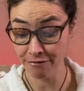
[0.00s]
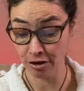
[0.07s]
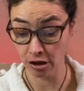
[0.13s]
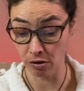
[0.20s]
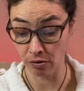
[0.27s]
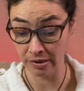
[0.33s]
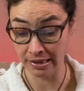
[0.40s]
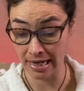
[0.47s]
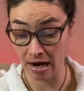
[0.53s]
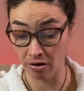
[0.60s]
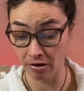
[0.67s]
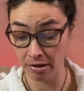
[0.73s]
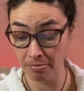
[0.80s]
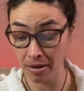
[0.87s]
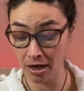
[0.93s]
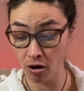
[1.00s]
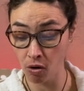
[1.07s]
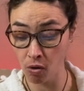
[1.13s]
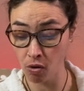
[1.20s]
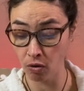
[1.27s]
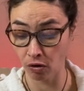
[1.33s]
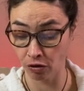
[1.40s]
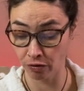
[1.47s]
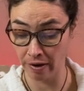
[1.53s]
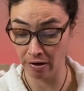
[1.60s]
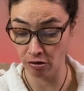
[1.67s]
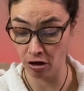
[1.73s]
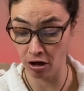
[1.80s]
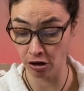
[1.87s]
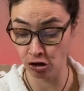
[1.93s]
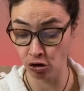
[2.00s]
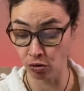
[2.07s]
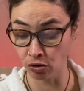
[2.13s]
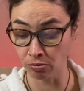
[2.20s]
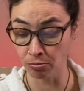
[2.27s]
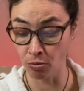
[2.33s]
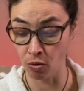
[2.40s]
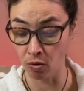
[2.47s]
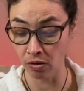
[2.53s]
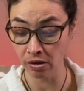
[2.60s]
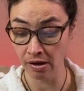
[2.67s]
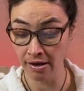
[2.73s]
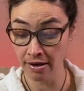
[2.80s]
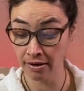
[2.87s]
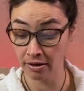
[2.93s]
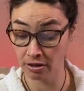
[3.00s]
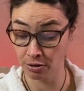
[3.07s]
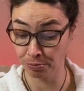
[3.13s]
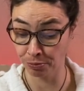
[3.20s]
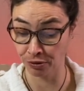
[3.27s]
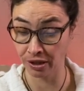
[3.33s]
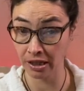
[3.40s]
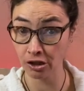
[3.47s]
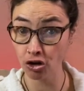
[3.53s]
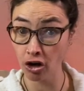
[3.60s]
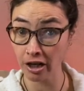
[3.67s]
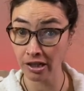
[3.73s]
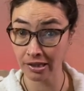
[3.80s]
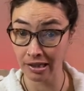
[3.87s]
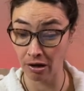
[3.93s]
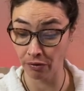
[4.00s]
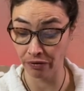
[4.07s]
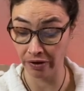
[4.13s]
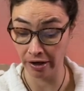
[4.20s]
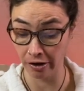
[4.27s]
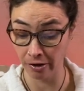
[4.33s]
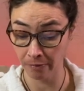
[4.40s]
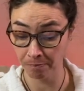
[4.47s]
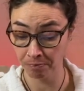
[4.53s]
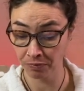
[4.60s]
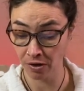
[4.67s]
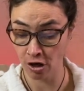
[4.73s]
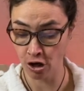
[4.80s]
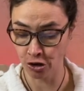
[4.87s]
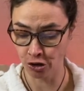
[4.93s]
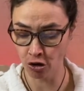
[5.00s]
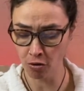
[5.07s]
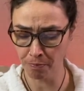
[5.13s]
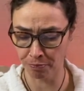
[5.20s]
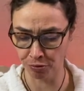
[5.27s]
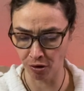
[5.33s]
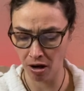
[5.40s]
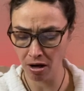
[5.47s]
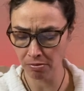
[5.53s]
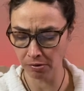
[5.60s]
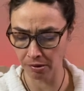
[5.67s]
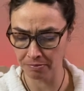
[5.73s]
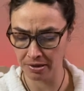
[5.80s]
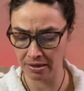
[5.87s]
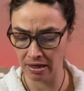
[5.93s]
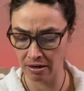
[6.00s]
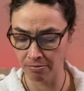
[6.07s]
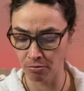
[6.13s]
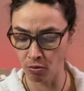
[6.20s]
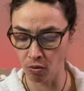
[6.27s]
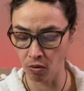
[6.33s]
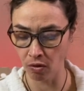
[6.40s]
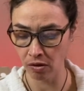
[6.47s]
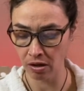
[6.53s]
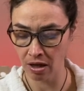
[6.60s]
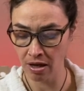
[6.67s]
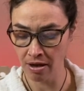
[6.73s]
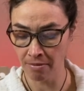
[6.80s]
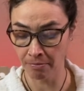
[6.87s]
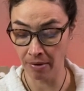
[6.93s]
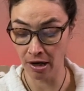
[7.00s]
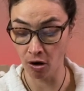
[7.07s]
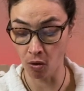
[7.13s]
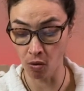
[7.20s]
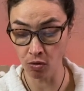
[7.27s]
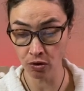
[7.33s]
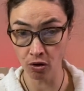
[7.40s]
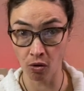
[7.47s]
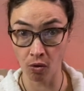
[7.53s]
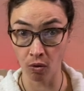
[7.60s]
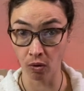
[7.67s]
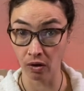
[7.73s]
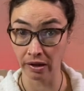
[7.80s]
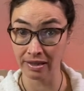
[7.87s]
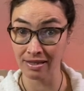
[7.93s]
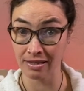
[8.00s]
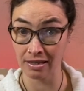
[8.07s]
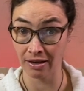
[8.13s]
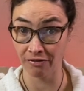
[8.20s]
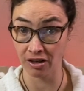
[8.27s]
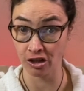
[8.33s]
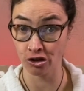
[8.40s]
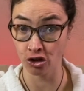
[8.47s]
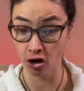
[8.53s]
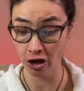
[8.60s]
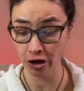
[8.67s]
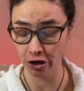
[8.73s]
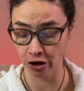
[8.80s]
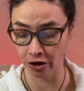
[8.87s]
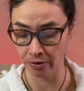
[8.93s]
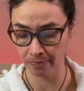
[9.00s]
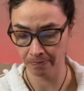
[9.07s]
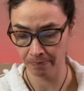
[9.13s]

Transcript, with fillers: to go down in my hole, Groundhog told Mole. It's pretty dark down there. No problem, said Mole. My own hole is even darker.